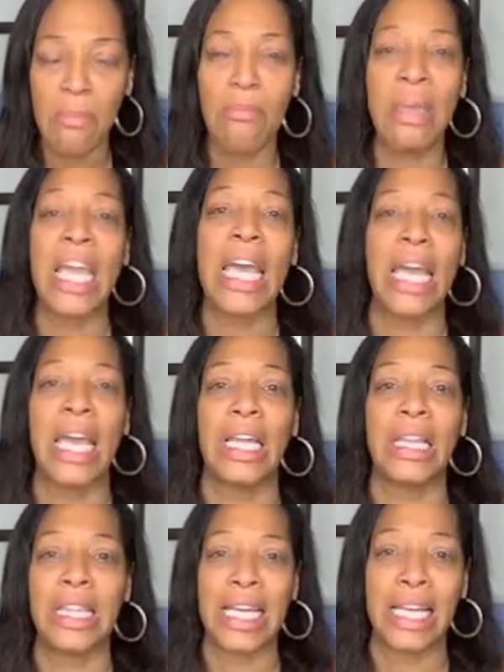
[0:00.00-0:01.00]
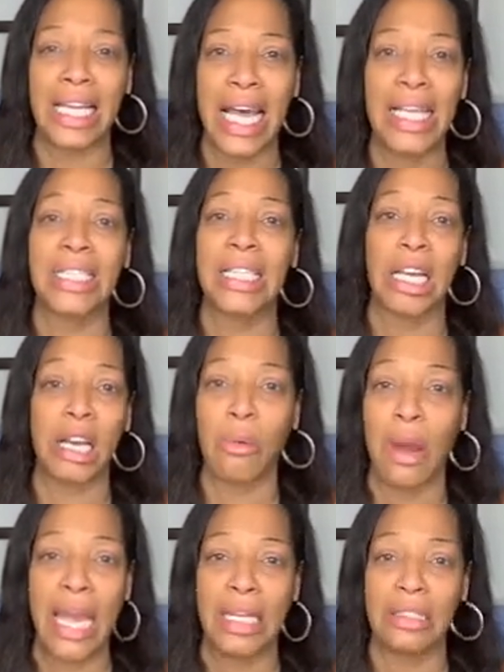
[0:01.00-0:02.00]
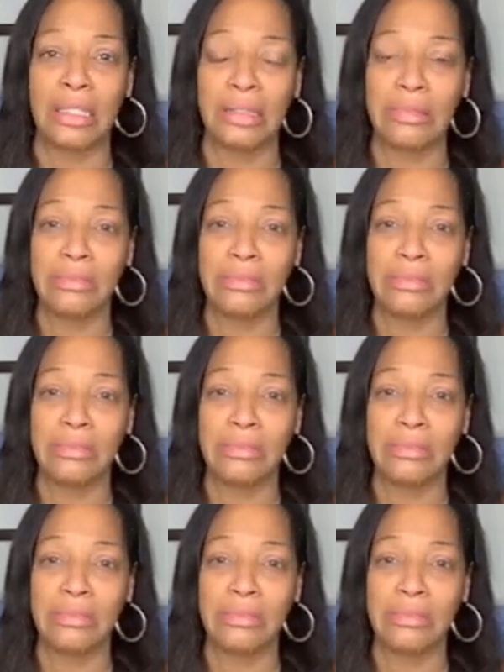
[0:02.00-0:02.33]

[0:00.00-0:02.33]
being anything less than great.